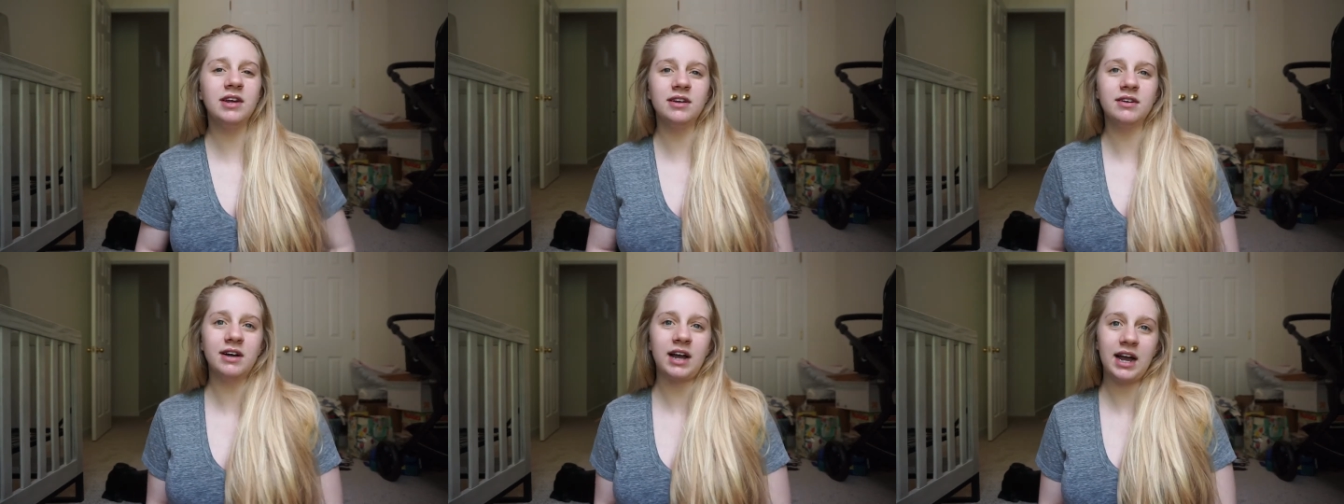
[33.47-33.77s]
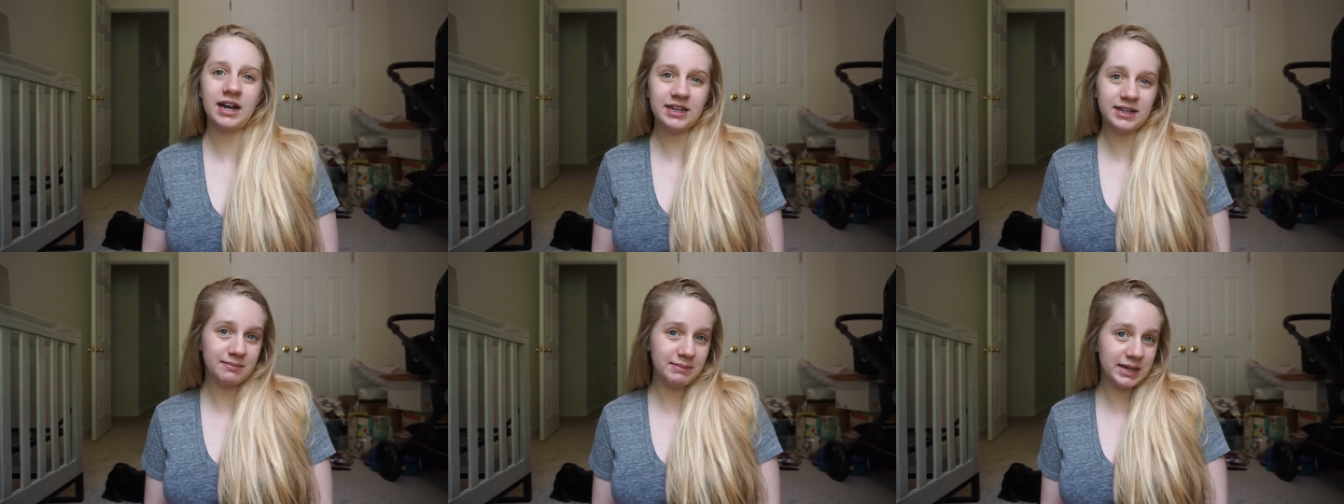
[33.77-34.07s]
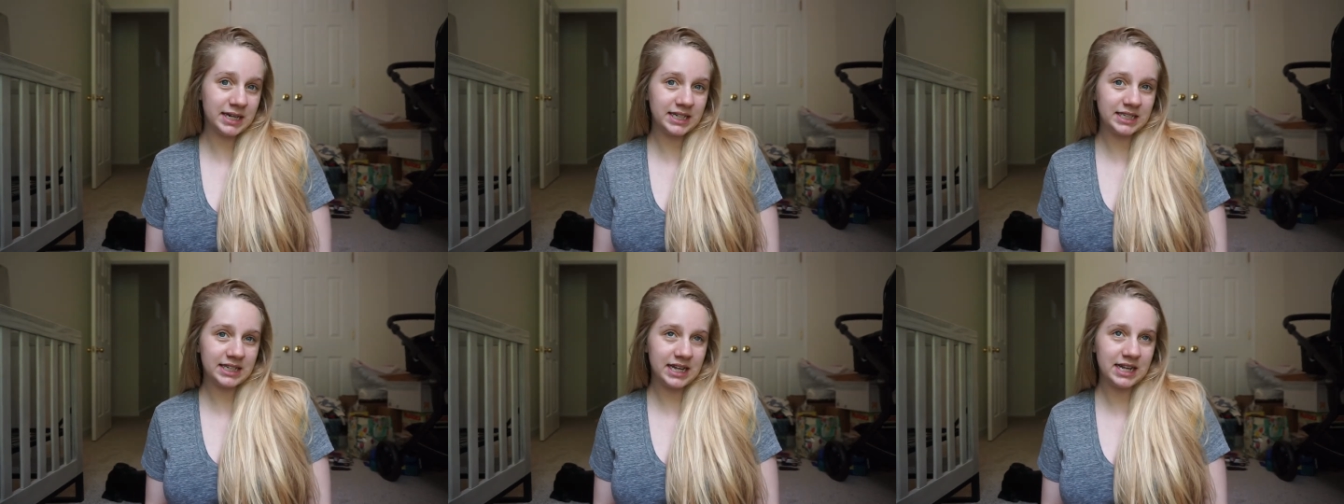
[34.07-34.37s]
It'll kind of
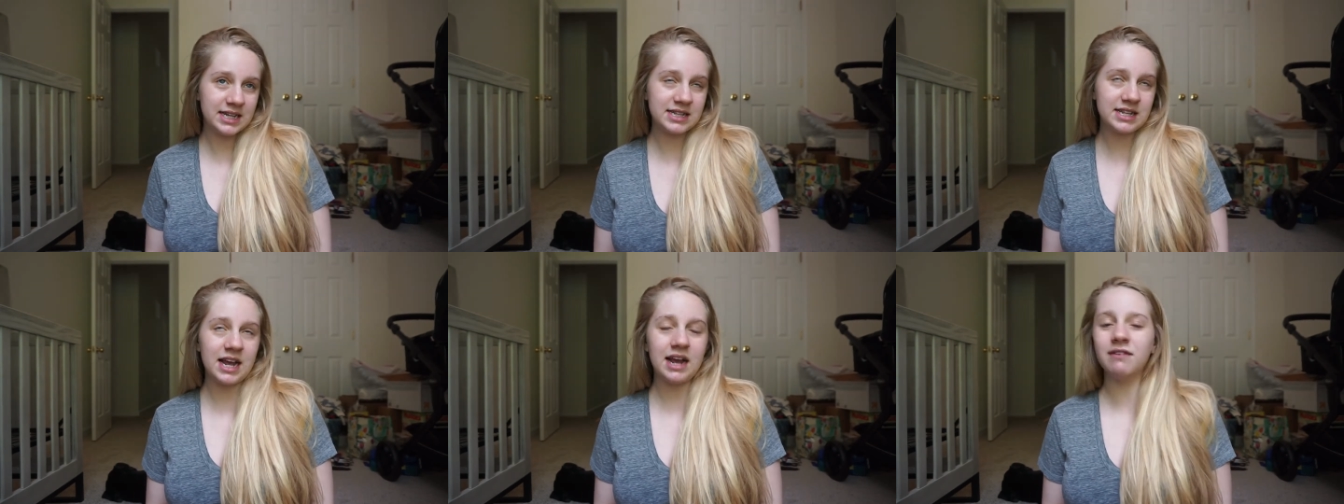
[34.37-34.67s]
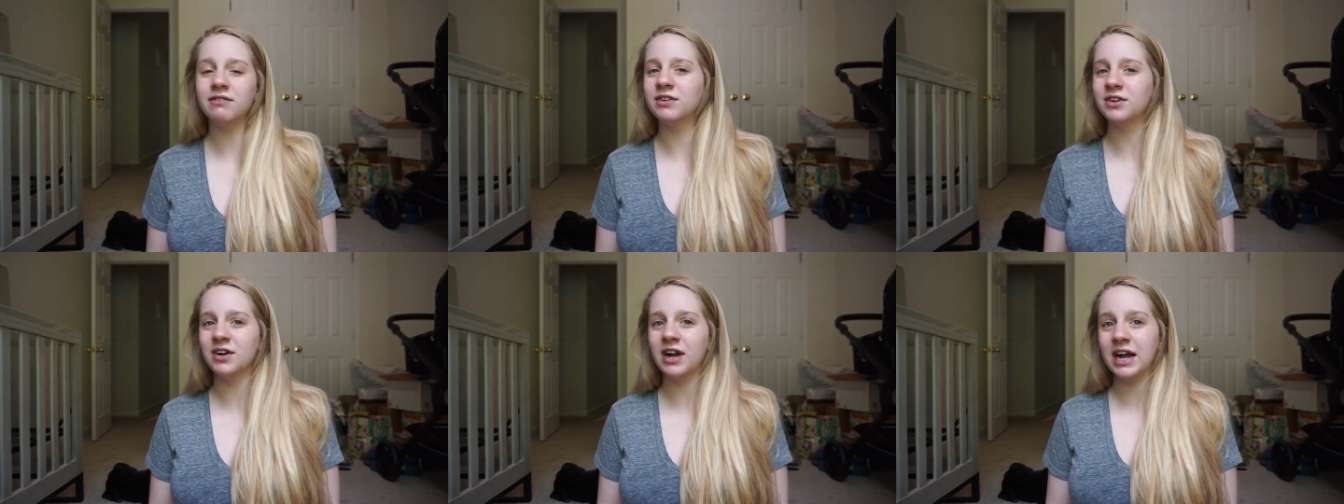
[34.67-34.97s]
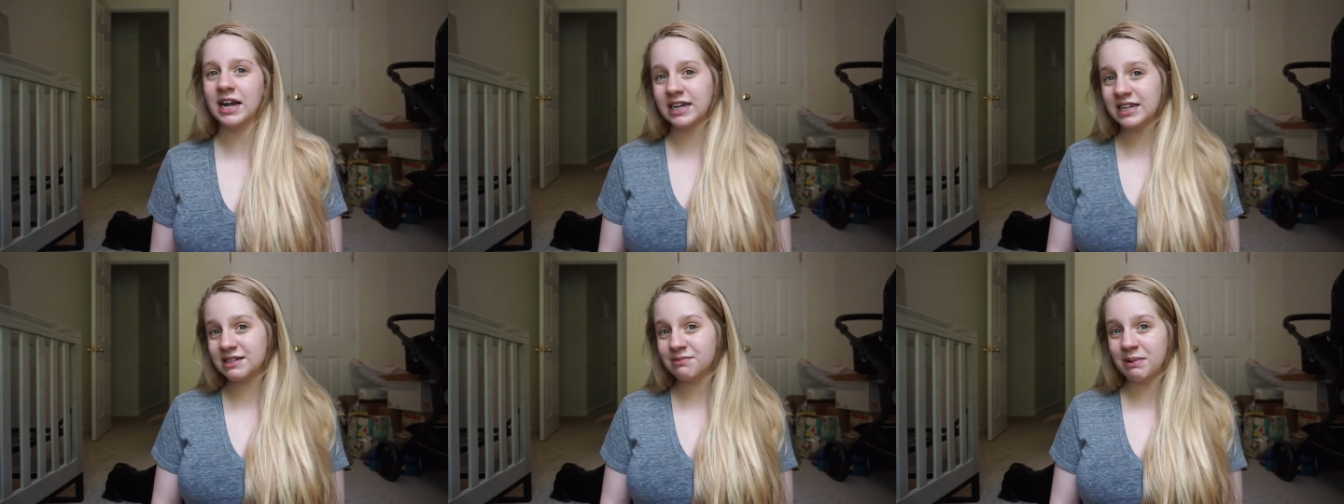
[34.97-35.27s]
make sense after
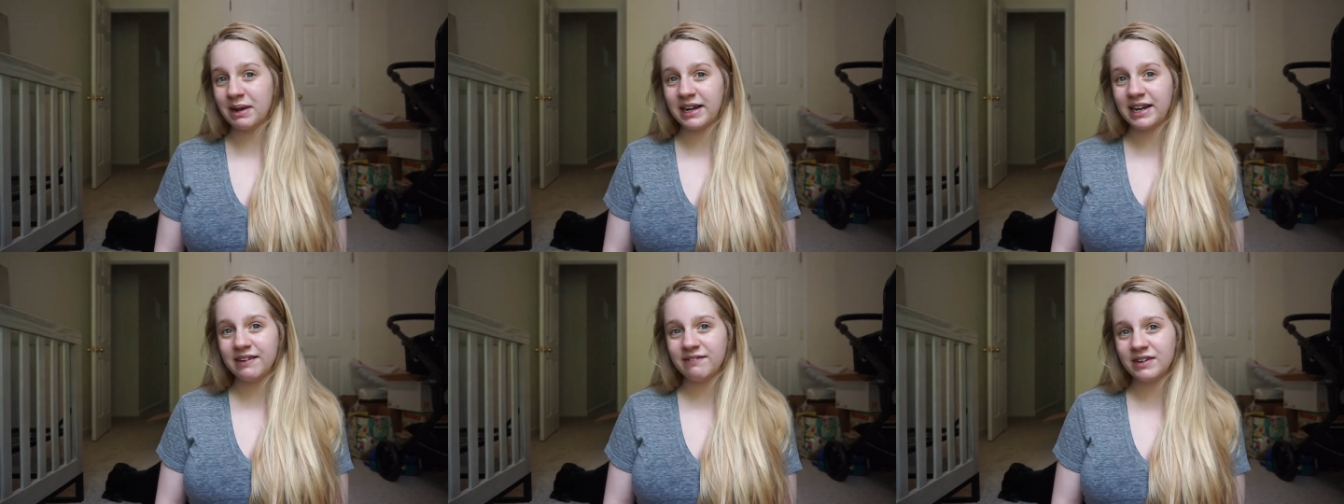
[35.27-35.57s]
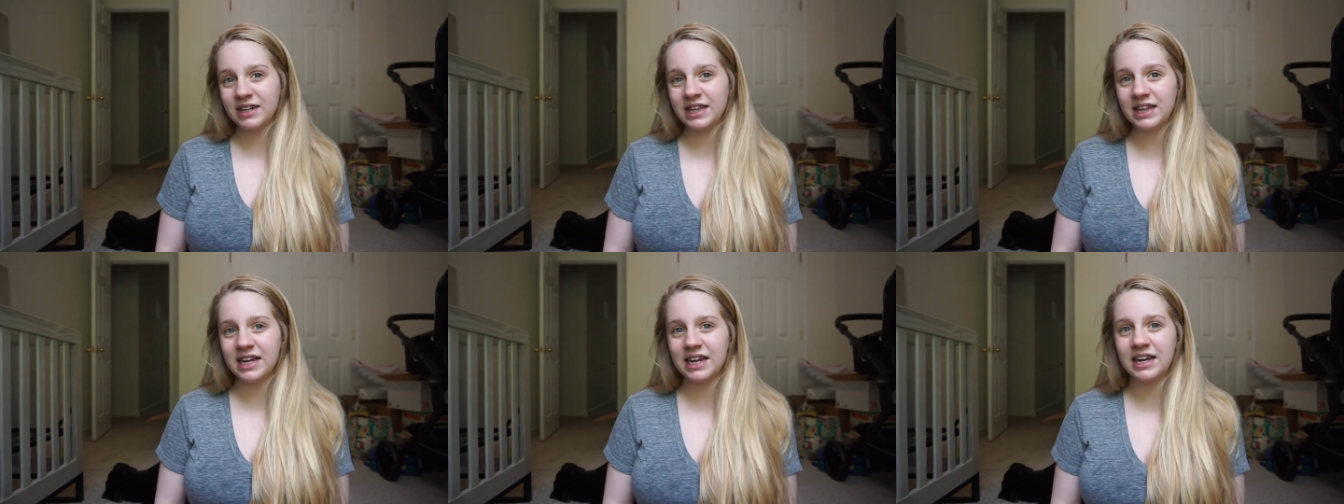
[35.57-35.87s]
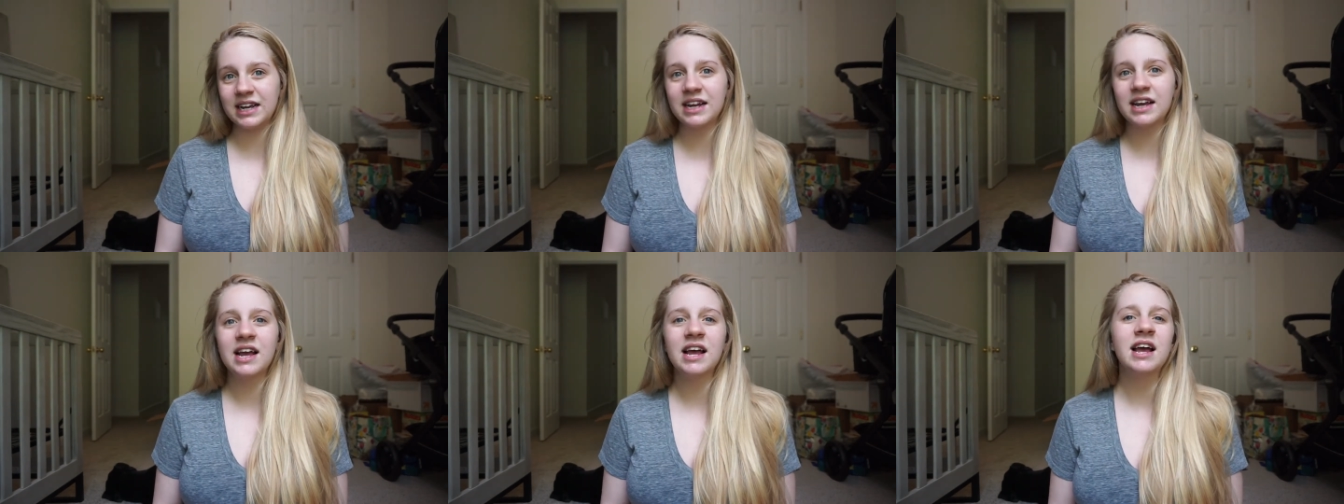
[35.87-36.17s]
I explain
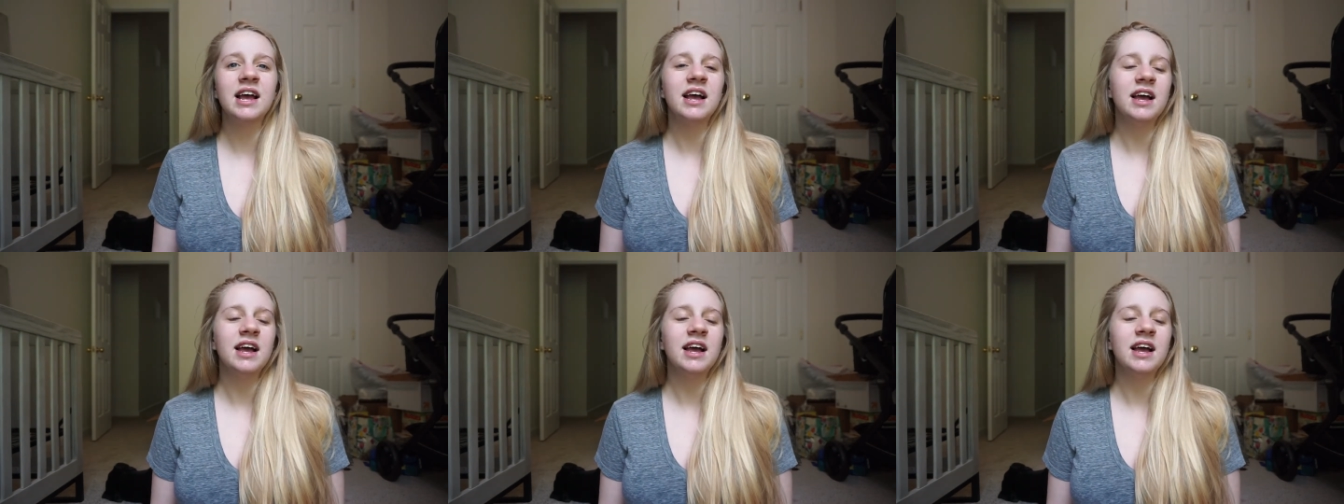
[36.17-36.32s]
everything.